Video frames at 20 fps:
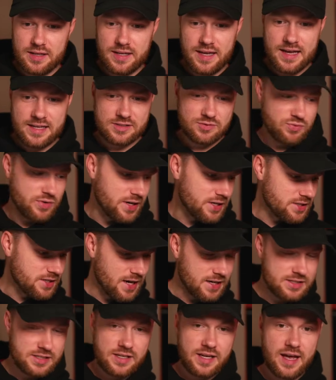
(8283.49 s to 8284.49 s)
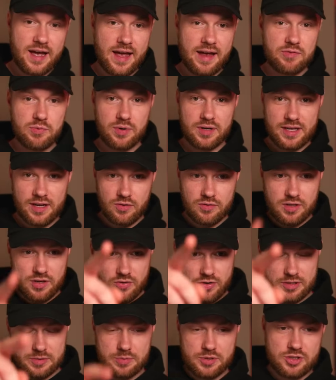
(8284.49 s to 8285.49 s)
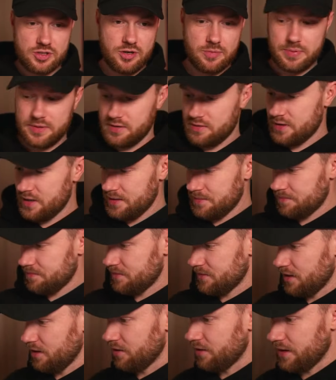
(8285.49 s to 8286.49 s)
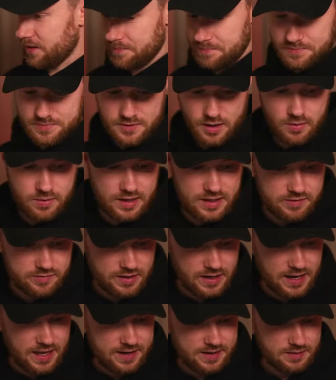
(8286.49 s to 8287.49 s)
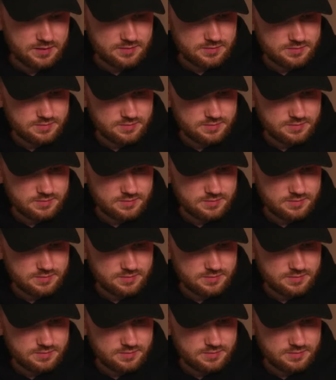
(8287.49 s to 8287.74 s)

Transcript: Yes, Rich, actually, yeah. Everyone get on your Christmas shopping, alright? Get on it. Don't leave it late.